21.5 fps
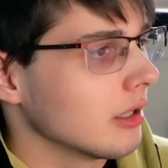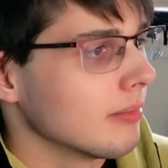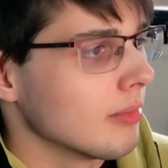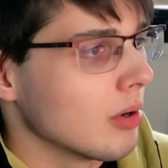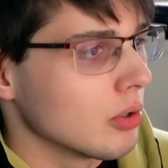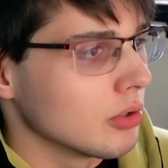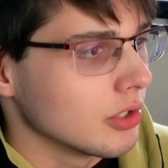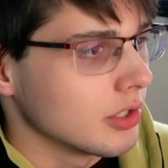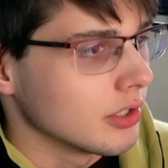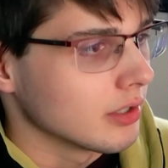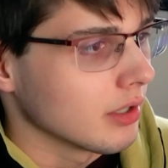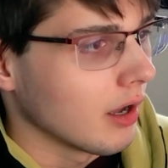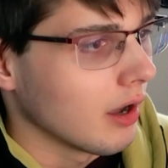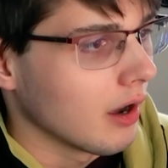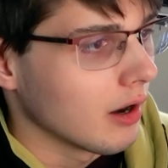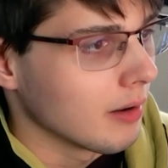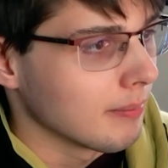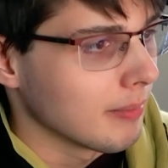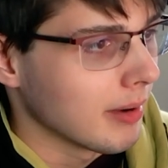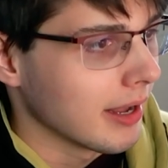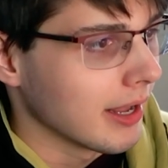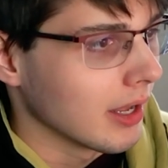the emojis
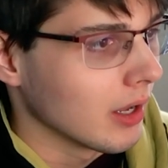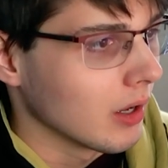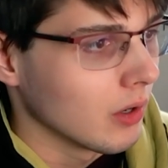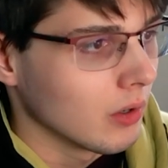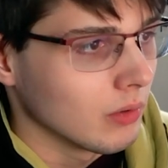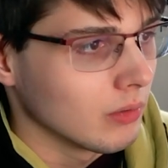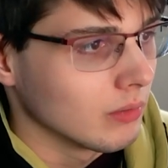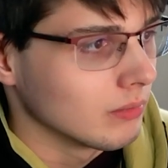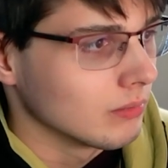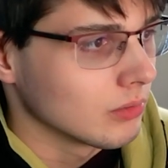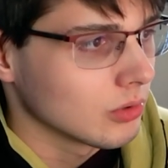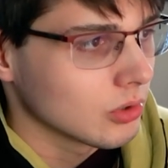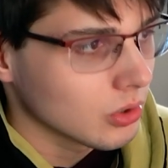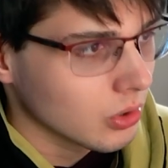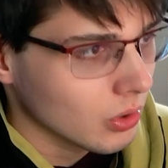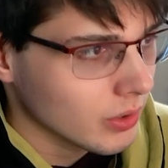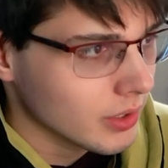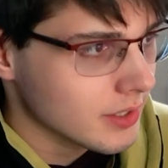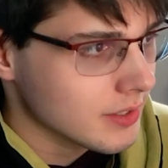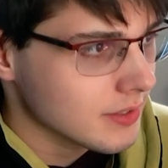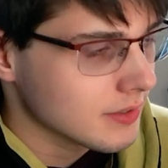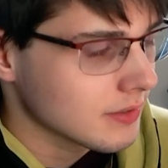are my own
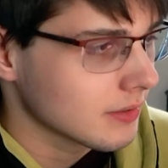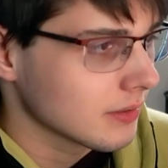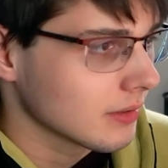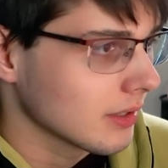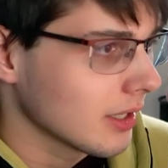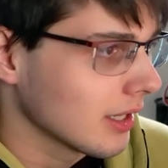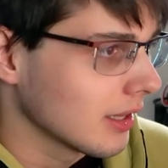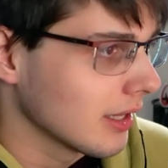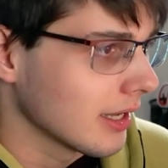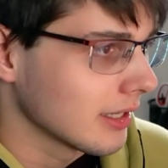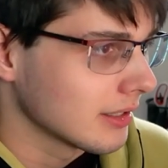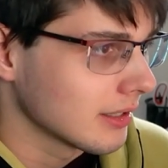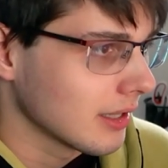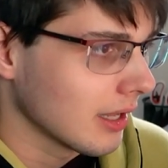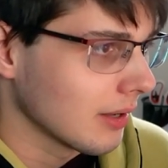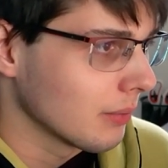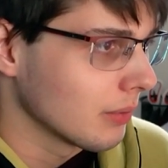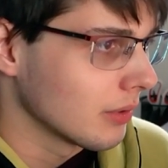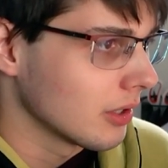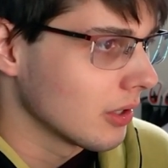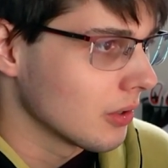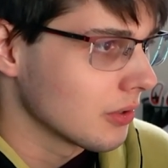choice. I like that
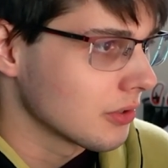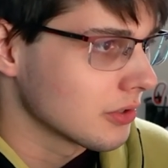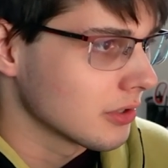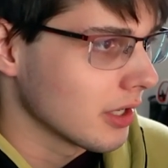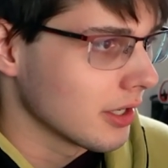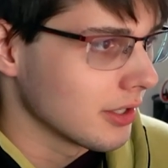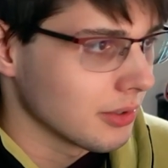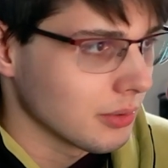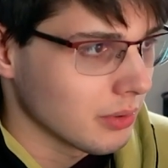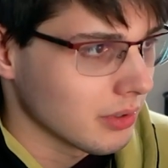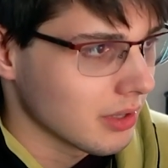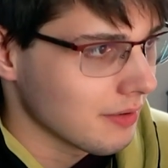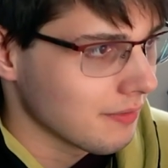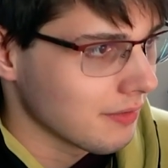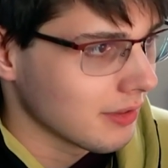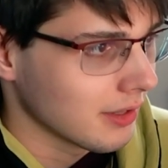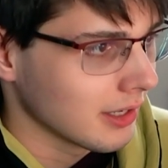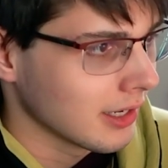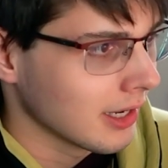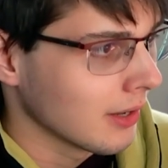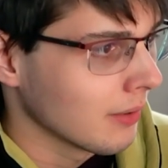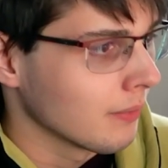with Notion, I do it with
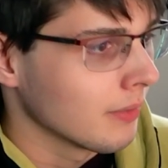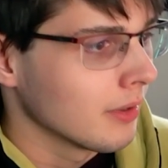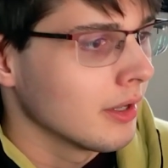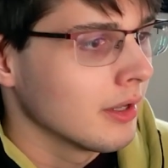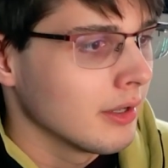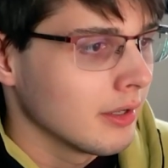everything now,